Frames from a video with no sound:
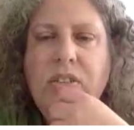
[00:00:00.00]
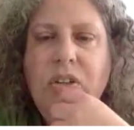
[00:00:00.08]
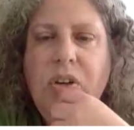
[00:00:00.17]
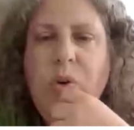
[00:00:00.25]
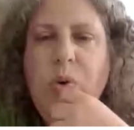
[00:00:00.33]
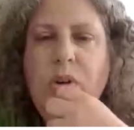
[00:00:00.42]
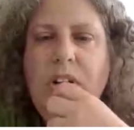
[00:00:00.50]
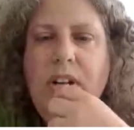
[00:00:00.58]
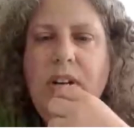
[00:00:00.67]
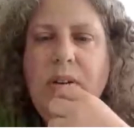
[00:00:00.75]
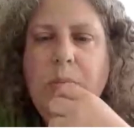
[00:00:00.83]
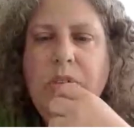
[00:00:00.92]
So
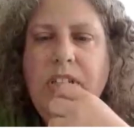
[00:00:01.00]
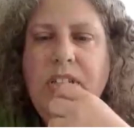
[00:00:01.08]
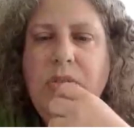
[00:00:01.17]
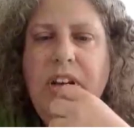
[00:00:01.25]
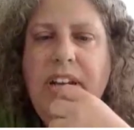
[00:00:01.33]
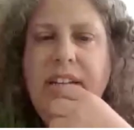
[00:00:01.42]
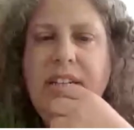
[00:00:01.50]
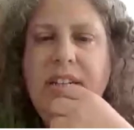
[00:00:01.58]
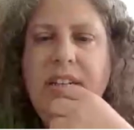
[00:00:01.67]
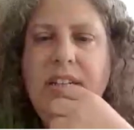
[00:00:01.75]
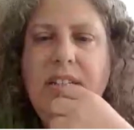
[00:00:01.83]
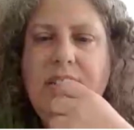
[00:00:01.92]
we
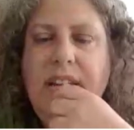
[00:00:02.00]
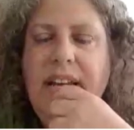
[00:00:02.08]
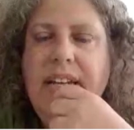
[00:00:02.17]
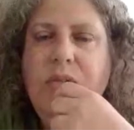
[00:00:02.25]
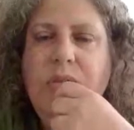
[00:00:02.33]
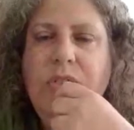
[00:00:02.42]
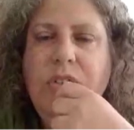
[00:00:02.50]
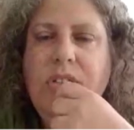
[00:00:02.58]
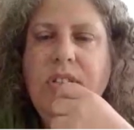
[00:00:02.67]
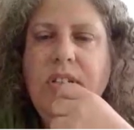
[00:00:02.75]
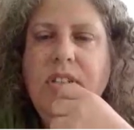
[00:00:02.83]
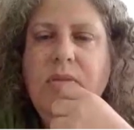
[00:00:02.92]
define a sign
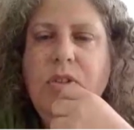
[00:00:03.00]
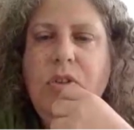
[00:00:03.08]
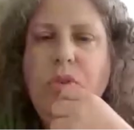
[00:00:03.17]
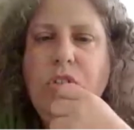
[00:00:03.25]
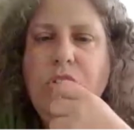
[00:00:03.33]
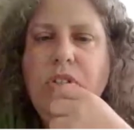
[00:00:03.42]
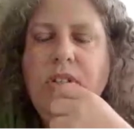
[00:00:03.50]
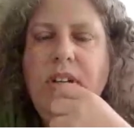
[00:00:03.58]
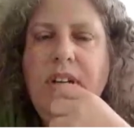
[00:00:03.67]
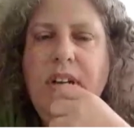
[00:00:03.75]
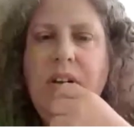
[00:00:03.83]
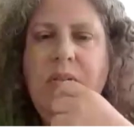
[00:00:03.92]
reversing
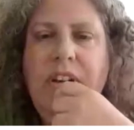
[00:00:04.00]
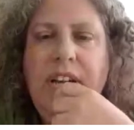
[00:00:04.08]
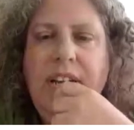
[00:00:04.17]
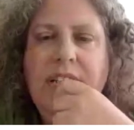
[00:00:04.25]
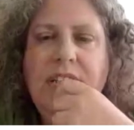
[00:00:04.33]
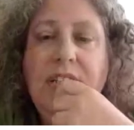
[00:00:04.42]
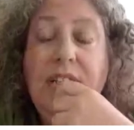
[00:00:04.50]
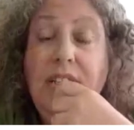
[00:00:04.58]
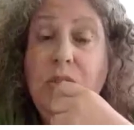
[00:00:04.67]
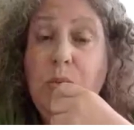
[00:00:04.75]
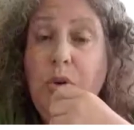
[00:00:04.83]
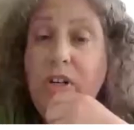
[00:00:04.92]
involution where at
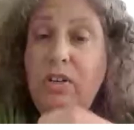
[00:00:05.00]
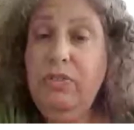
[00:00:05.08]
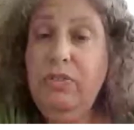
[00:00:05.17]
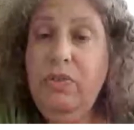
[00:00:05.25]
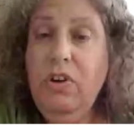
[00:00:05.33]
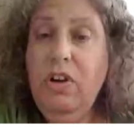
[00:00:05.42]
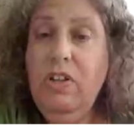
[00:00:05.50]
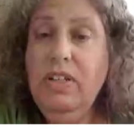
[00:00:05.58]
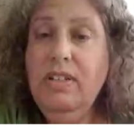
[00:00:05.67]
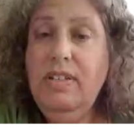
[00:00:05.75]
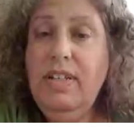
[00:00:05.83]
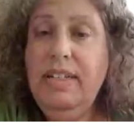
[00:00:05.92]
least one of the
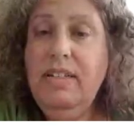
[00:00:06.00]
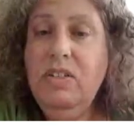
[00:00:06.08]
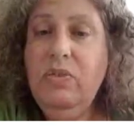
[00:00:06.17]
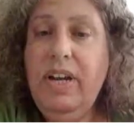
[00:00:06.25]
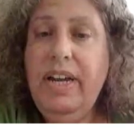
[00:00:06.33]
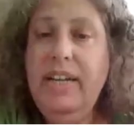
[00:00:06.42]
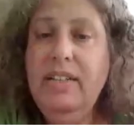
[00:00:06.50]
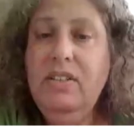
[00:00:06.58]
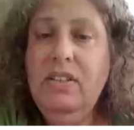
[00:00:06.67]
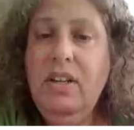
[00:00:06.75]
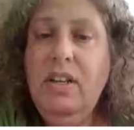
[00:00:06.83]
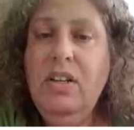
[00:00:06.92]
following satisfied.
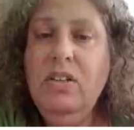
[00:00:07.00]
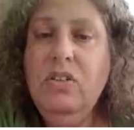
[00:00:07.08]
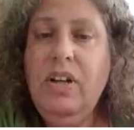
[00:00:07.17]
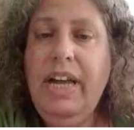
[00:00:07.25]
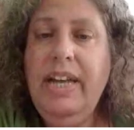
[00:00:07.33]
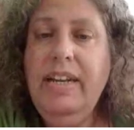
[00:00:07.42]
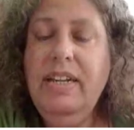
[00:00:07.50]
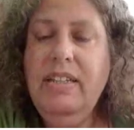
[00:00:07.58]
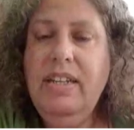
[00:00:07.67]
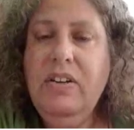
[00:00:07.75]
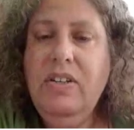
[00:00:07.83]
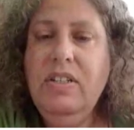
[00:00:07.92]
So
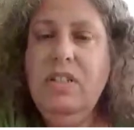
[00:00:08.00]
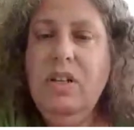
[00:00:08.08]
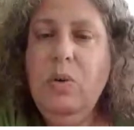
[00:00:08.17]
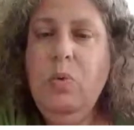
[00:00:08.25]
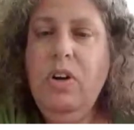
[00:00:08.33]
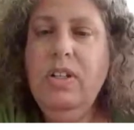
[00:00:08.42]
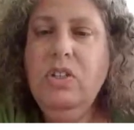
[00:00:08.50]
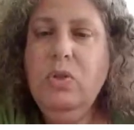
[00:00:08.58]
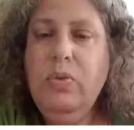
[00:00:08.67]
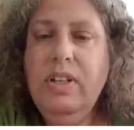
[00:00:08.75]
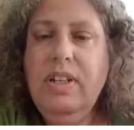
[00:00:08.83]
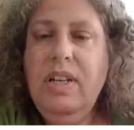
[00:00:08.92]
either there is a one
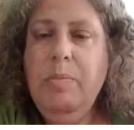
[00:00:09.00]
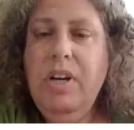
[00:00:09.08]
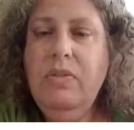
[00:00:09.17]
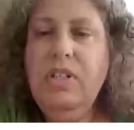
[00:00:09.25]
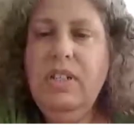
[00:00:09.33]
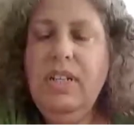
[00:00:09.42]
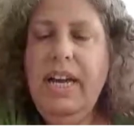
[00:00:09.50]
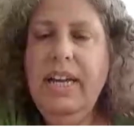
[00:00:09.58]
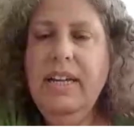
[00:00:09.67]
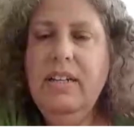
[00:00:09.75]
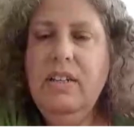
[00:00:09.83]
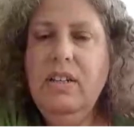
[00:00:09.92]
strictly above the
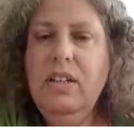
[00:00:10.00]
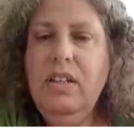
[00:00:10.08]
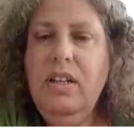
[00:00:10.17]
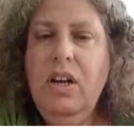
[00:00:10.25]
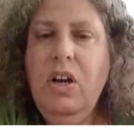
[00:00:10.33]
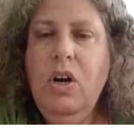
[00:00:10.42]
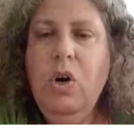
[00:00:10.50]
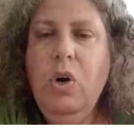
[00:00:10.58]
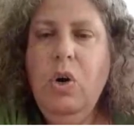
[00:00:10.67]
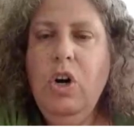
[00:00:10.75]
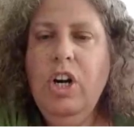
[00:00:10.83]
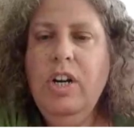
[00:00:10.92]
diagonal,
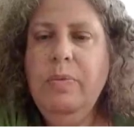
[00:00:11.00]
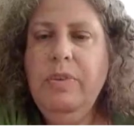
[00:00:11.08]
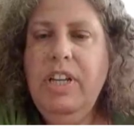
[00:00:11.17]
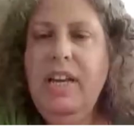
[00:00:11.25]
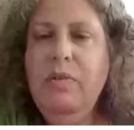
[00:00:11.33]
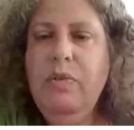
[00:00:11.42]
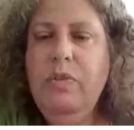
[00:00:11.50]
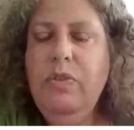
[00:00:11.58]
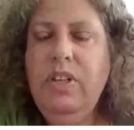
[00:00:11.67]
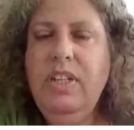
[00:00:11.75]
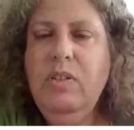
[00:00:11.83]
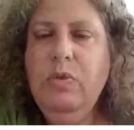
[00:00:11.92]
or we
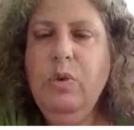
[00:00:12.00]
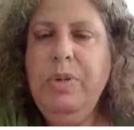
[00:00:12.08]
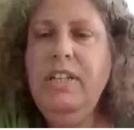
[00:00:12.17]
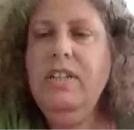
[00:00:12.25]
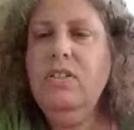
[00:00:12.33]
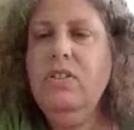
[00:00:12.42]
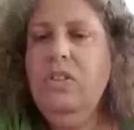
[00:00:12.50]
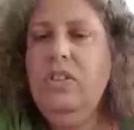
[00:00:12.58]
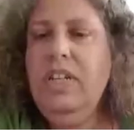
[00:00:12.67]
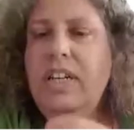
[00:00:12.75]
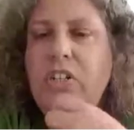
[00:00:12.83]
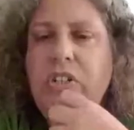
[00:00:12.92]
have in Frobenius
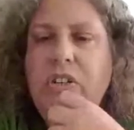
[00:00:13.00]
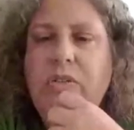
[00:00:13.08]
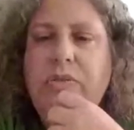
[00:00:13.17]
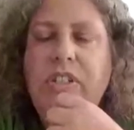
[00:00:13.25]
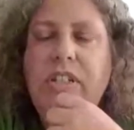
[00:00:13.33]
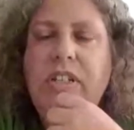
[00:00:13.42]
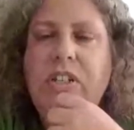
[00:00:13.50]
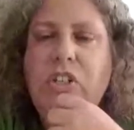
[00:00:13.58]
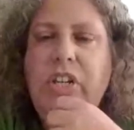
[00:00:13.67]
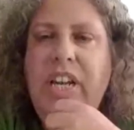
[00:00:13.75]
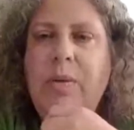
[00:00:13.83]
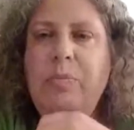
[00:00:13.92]
notation of the
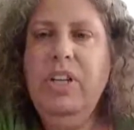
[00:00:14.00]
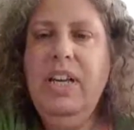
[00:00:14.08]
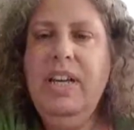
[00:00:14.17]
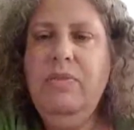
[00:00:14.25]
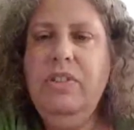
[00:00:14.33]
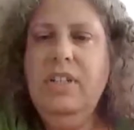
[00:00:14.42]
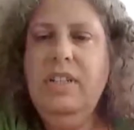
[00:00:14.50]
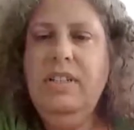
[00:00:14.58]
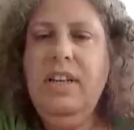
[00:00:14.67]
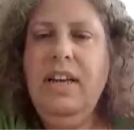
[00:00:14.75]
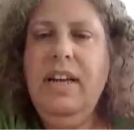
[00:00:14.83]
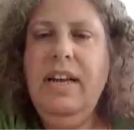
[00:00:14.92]
shape, we have
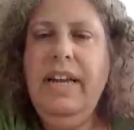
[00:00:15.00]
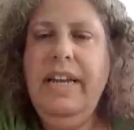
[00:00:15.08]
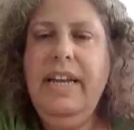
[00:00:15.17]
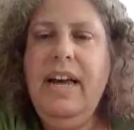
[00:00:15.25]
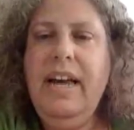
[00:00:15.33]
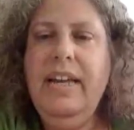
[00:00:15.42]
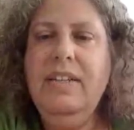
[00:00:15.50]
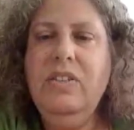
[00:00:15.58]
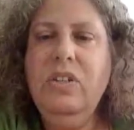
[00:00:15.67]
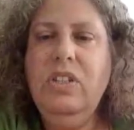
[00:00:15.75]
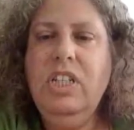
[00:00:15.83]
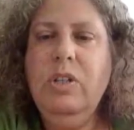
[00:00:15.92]
that uh, A I
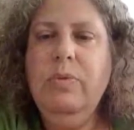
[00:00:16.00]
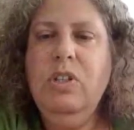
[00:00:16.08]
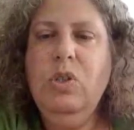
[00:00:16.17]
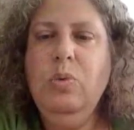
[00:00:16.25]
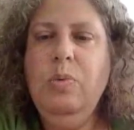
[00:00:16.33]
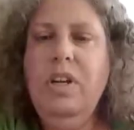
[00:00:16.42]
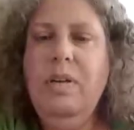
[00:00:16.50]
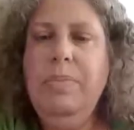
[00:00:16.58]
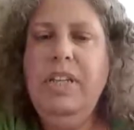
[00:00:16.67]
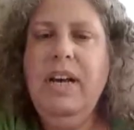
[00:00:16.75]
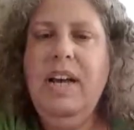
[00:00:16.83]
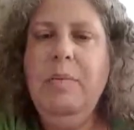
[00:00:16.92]
is not equal to uh,
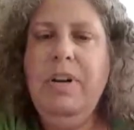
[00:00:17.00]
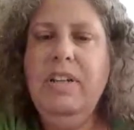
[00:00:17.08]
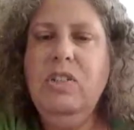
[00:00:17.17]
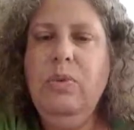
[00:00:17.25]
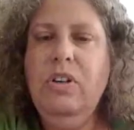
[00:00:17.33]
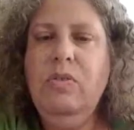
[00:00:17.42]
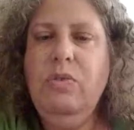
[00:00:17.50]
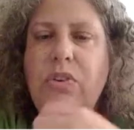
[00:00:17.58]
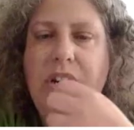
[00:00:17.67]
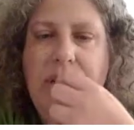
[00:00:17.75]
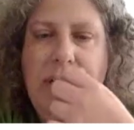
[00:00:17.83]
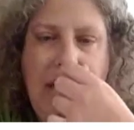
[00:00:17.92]
B I plus one
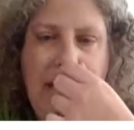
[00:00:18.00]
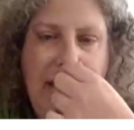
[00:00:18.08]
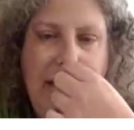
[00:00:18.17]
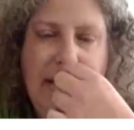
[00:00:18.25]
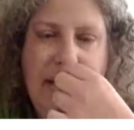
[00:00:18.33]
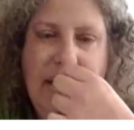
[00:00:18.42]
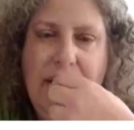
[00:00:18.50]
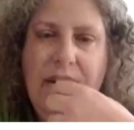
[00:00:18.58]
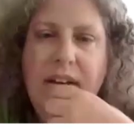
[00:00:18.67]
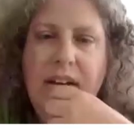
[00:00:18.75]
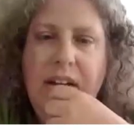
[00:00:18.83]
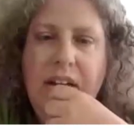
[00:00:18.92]
for an I.
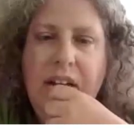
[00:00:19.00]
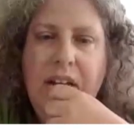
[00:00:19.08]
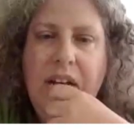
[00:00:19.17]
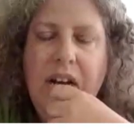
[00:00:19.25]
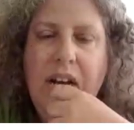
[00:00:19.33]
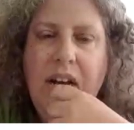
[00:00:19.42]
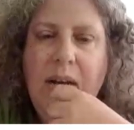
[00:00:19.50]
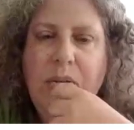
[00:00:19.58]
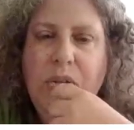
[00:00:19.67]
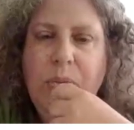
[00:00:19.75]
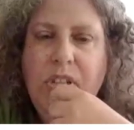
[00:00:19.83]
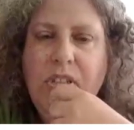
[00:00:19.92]
Uh,
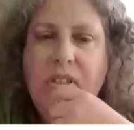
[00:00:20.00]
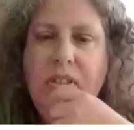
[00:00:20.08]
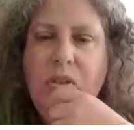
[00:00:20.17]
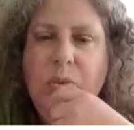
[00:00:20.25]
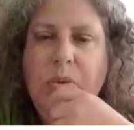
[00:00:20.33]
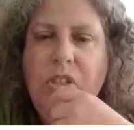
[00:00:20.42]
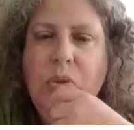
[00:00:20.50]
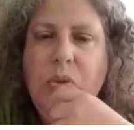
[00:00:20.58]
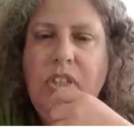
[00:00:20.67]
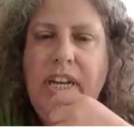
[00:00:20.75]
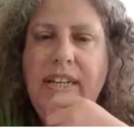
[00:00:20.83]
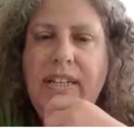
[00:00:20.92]
so what do we do
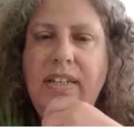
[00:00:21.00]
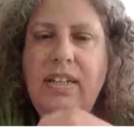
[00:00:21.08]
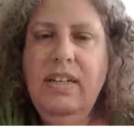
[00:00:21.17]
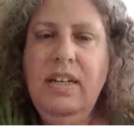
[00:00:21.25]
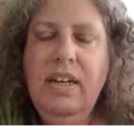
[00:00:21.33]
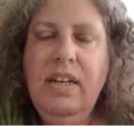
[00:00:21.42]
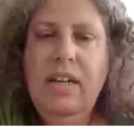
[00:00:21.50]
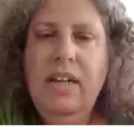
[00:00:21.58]
then?